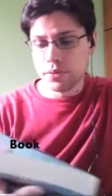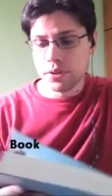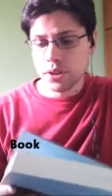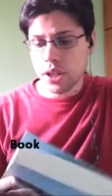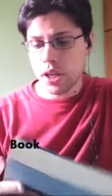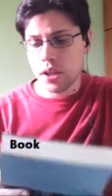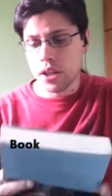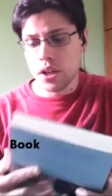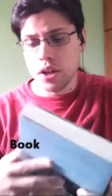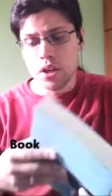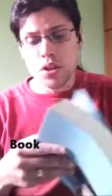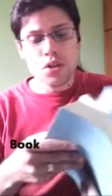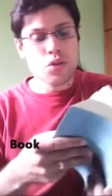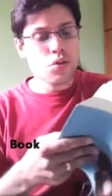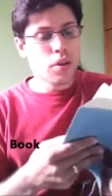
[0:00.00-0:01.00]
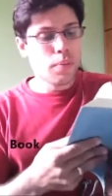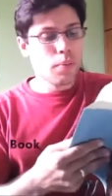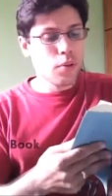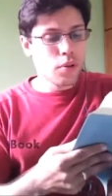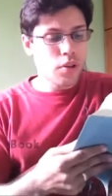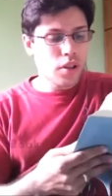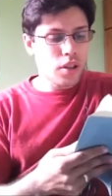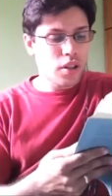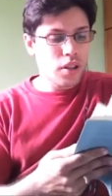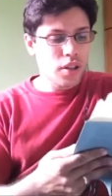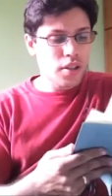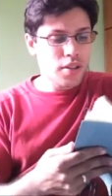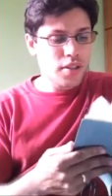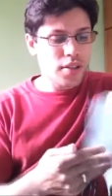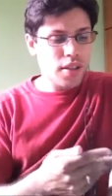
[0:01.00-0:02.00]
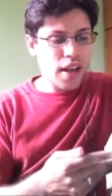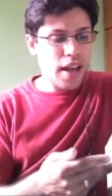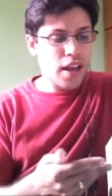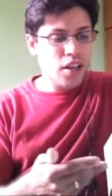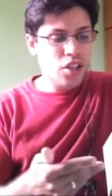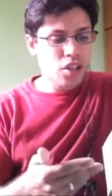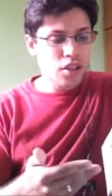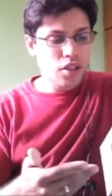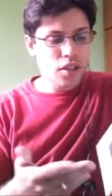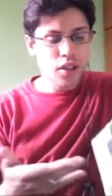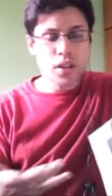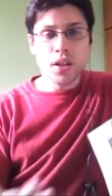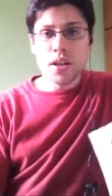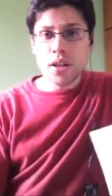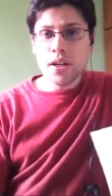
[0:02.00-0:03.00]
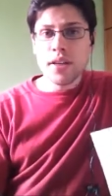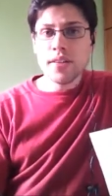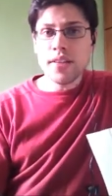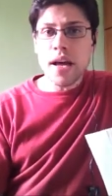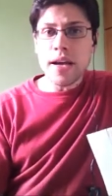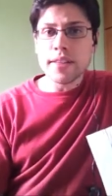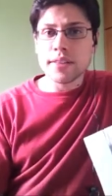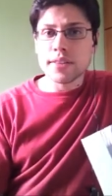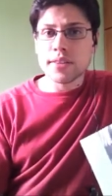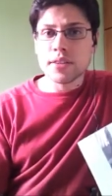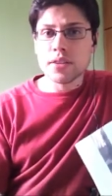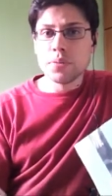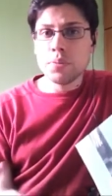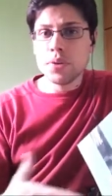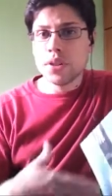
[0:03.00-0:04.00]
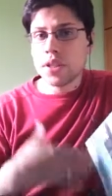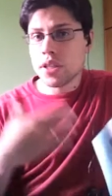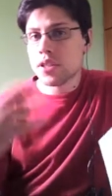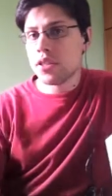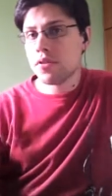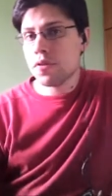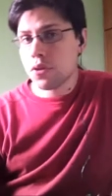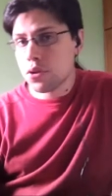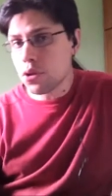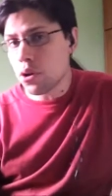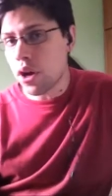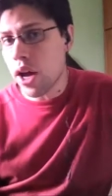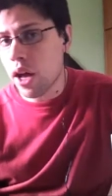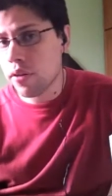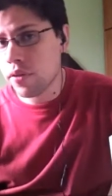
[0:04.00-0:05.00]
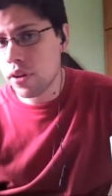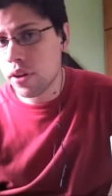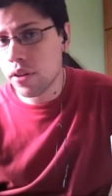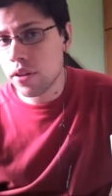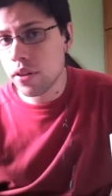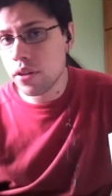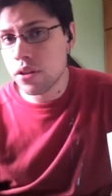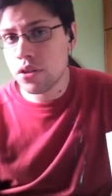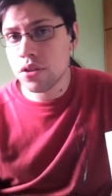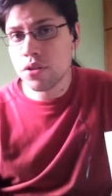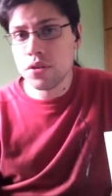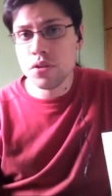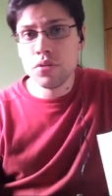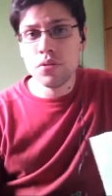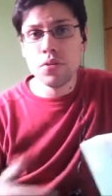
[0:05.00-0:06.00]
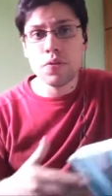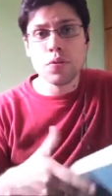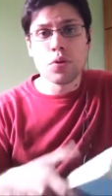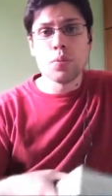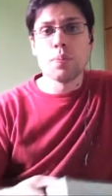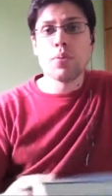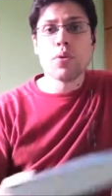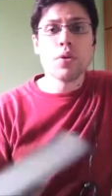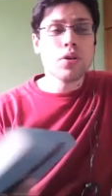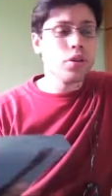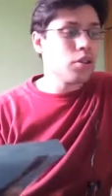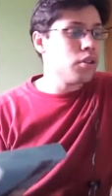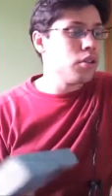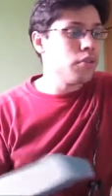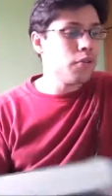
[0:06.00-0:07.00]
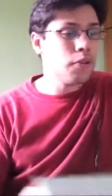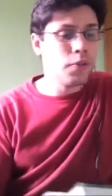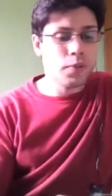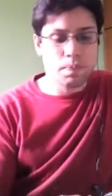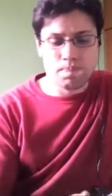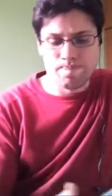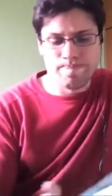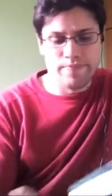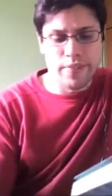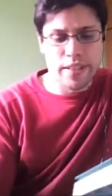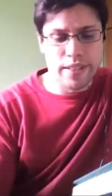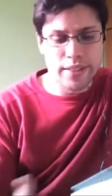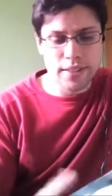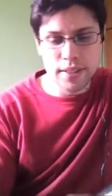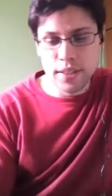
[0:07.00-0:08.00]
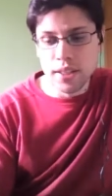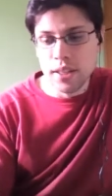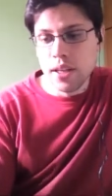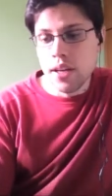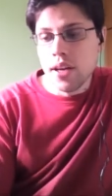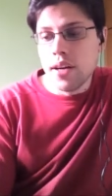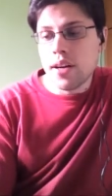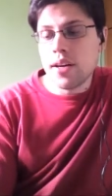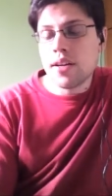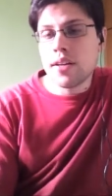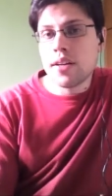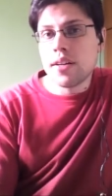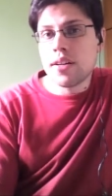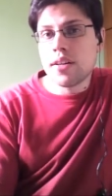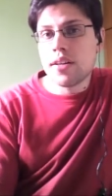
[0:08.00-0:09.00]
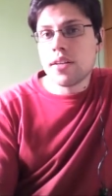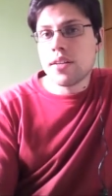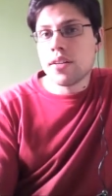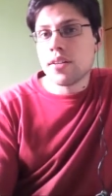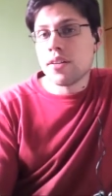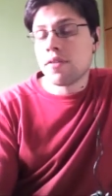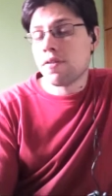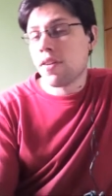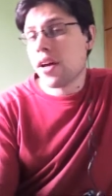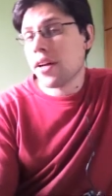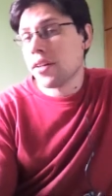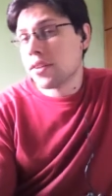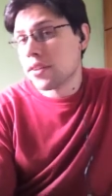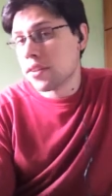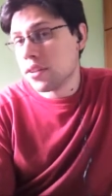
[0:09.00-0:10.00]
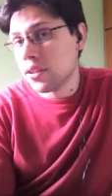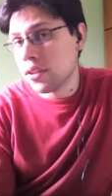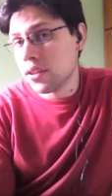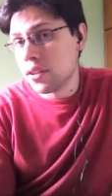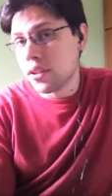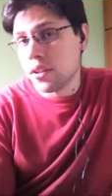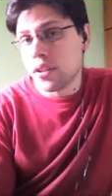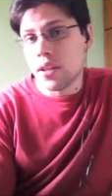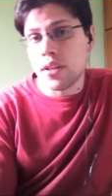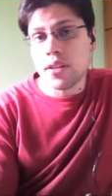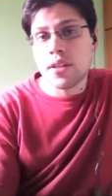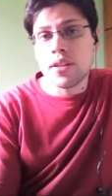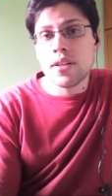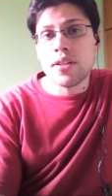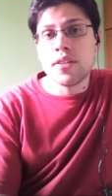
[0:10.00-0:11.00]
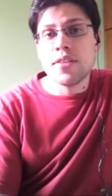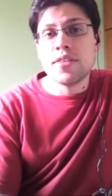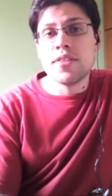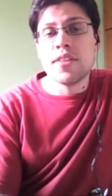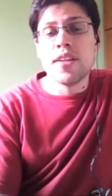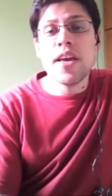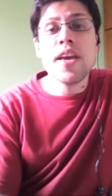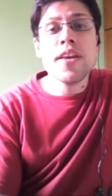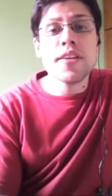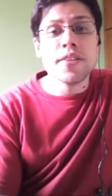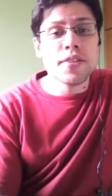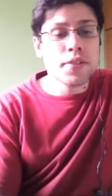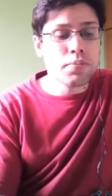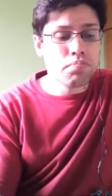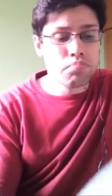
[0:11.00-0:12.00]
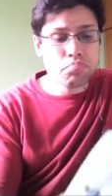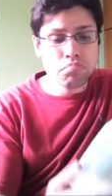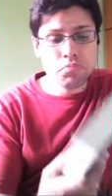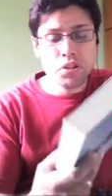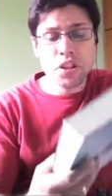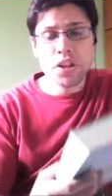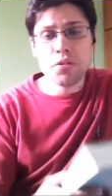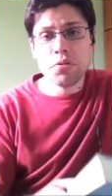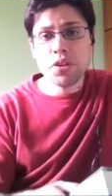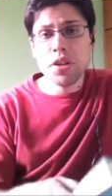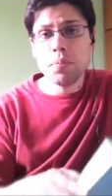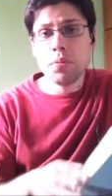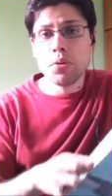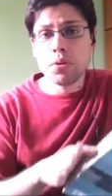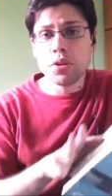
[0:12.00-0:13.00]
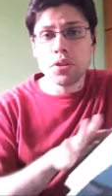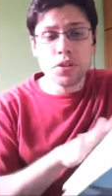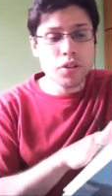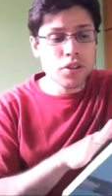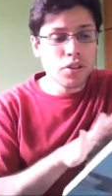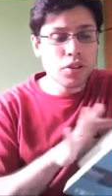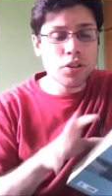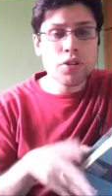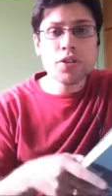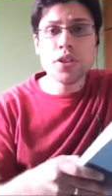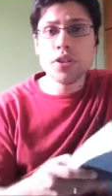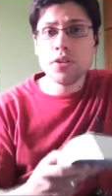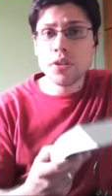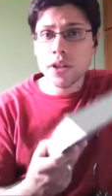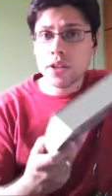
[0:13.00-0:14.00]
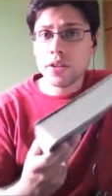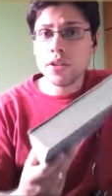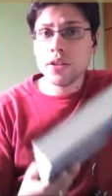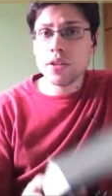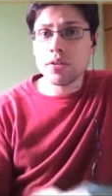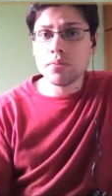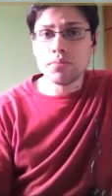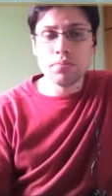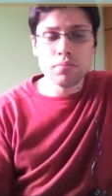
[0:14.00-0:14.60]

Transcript: Okay, so a book is actually nice, because if you don't have anything to do, if you're bored, if like uh, the flight uh, is delayed, you can read the book. So it's a good idea,